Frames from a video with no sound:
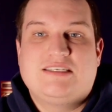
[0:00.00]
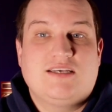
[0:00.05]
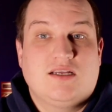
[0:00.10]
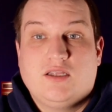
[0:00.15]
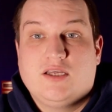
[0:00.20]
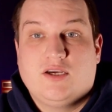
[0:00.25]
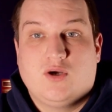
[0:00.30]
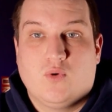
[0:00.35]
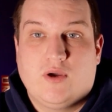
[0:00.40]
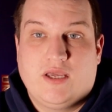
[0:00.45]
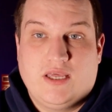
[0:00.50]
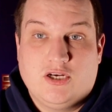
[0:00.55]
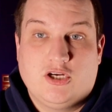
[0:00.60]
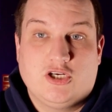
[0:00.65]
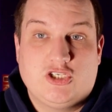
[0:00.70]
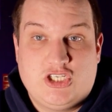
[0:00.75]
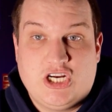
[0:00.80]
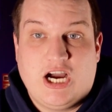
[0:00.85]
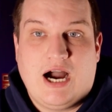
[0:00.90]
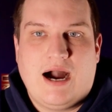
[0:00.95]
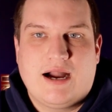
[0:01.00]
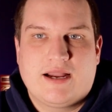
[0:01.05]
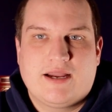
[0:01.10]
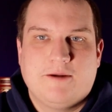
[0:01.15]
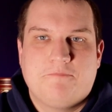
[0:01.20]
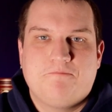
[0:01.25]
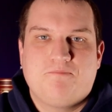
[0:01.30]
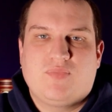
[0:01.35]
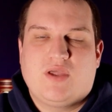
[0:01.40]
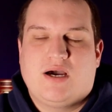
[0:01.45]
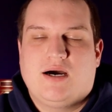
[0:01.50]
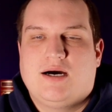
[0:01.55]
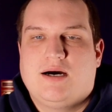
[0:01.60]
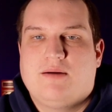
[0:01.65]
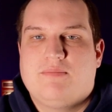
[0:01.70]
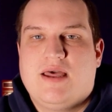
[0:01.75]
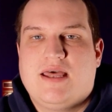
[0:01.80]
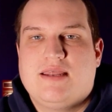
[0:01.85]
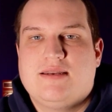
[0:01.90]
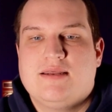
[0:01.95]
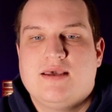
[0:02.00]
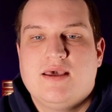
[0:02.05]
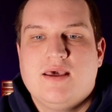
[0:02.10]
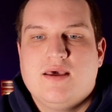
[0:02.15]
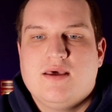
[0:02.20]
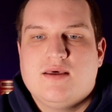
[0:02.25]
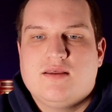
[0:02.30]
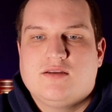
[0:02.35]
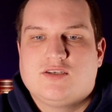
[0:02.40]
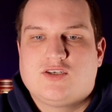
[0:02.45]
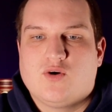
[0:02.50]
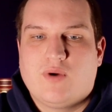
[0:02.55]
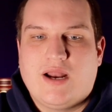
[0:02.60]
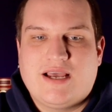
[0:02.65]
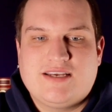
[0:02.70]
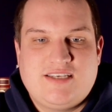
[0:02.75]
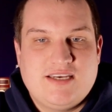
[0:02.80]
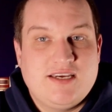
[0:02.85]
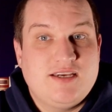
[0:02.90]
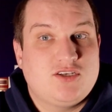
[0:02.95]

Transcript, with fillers: basically going into shock. And so when